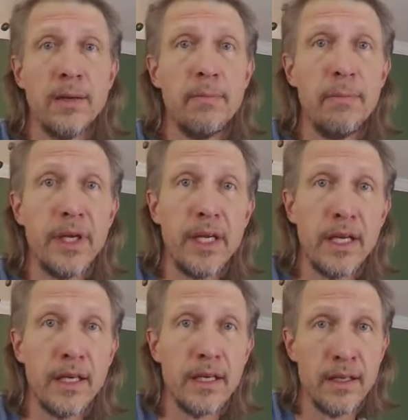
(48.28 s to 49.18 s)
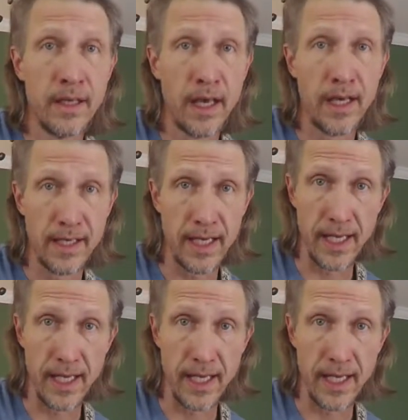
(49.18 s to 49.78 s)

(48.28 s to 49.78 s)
B, and